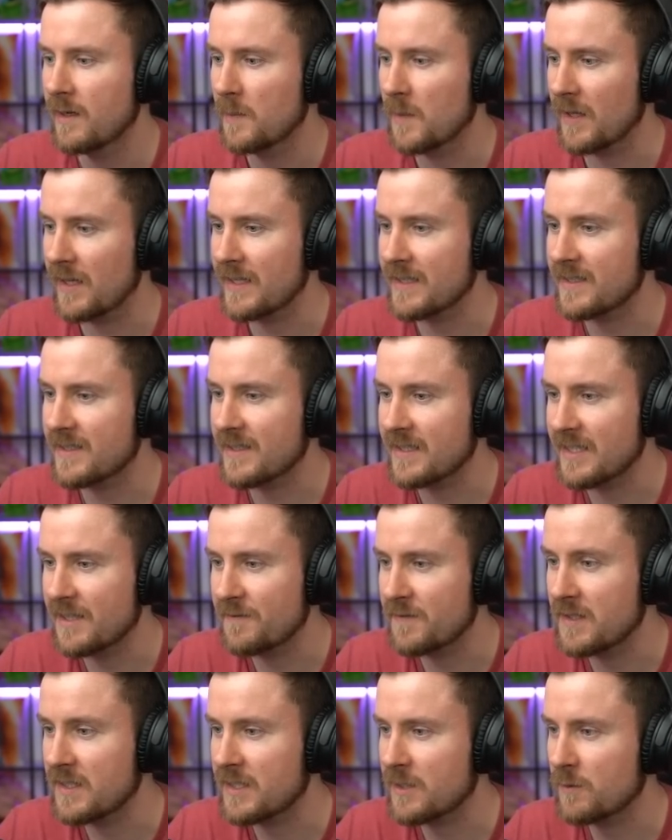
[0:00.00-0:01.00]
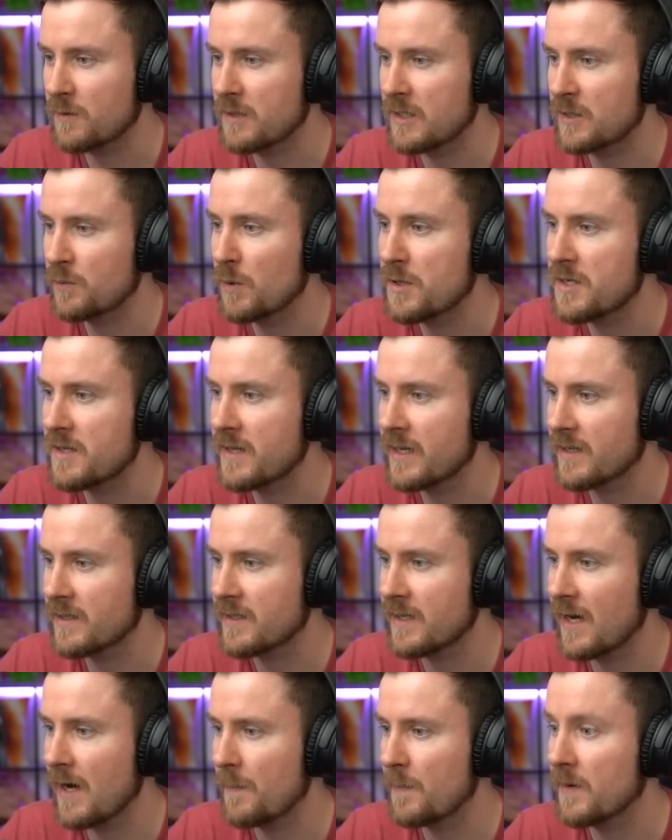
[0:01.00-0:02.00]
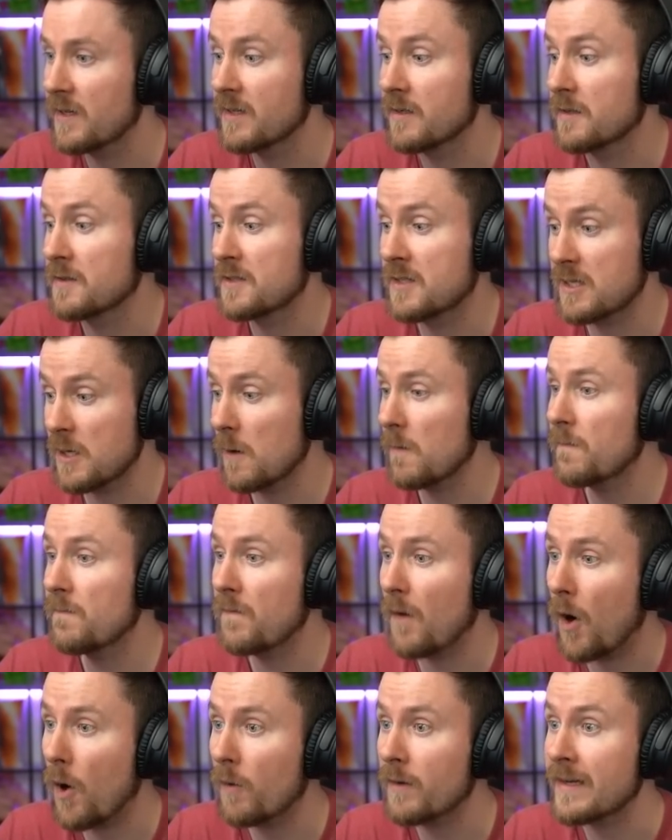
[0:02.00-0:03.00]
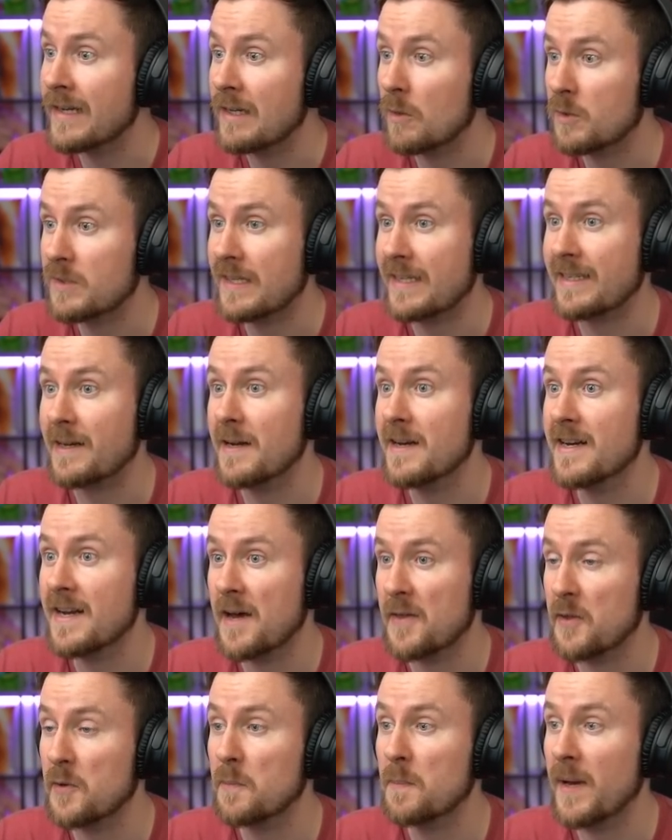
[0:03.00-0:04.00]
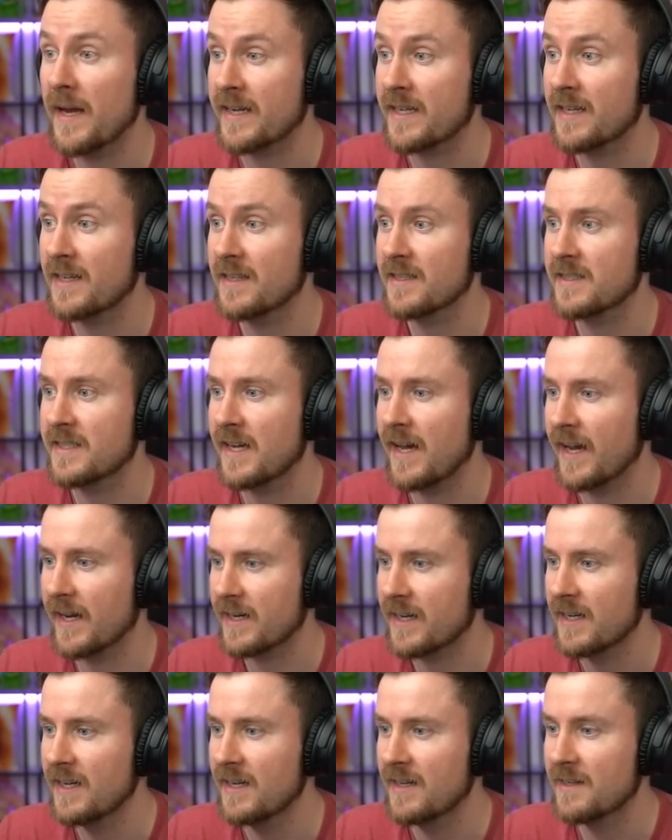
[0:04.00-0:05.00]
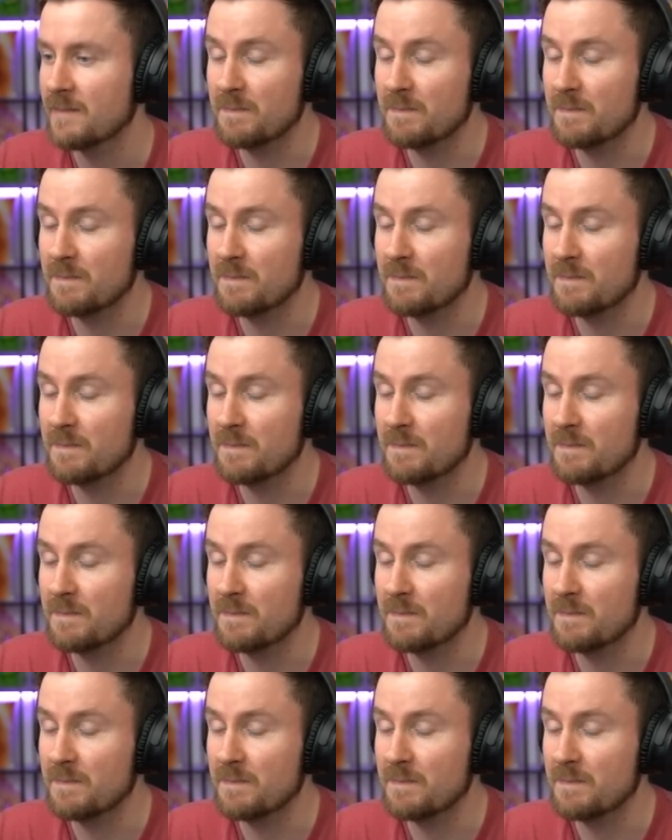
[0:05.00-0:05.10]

Let's see if he's going to switch things up. So far, it looks like another P E K K A attack.